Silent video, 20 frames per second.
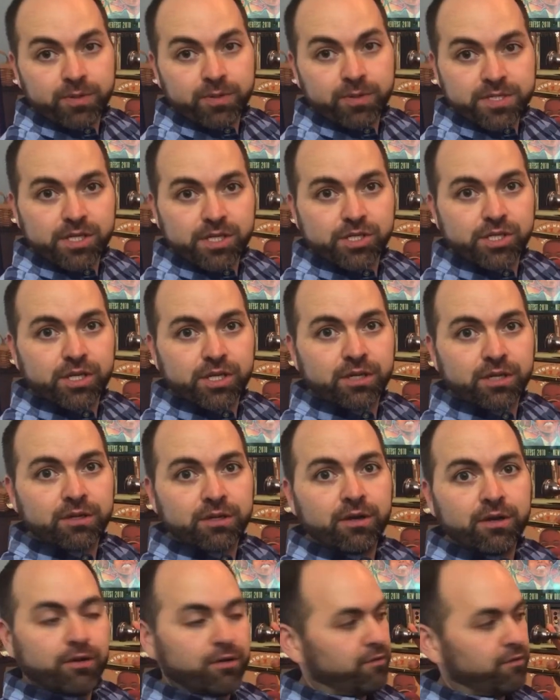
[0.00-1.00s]
position,
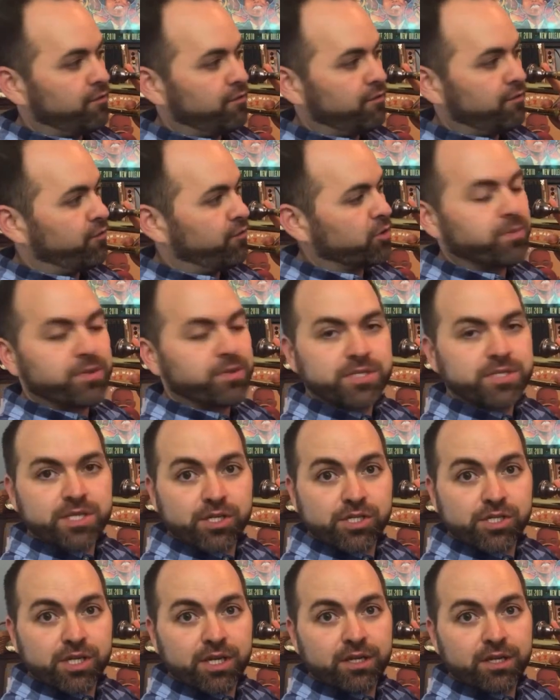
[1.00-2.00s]
fourth
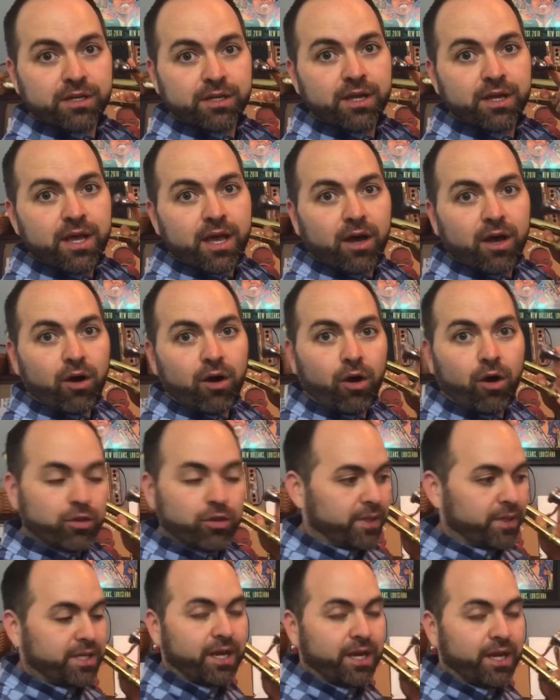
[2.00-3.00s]
position, all the
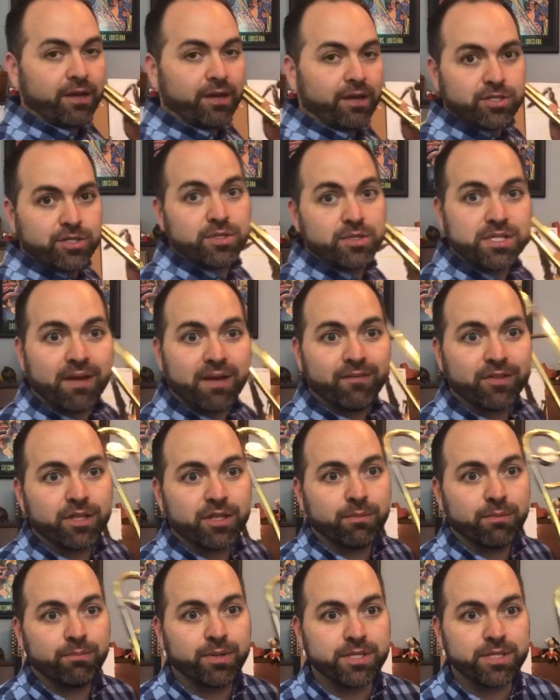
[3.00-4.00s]
way down to
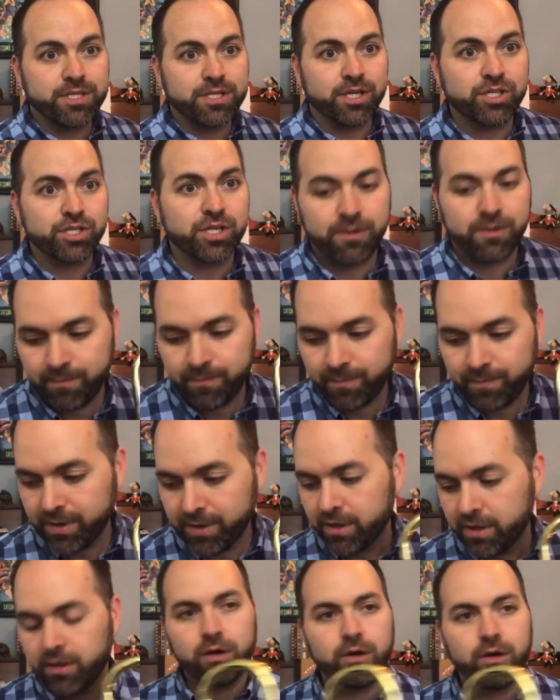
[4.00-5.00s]
7th position.
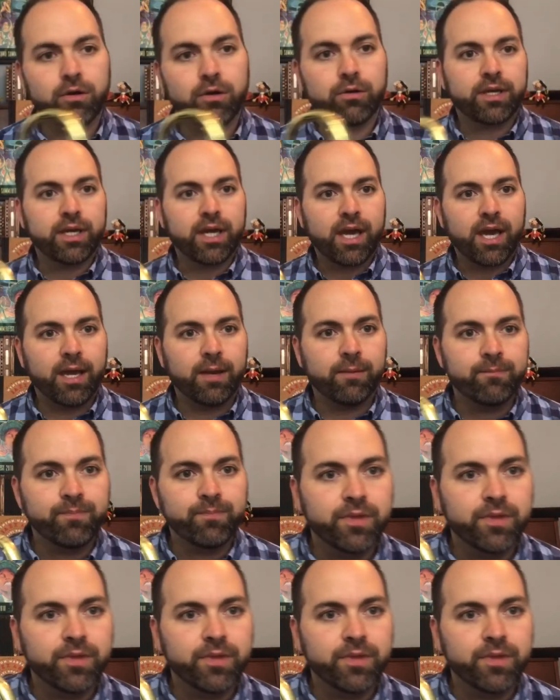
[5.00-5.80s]
Okay.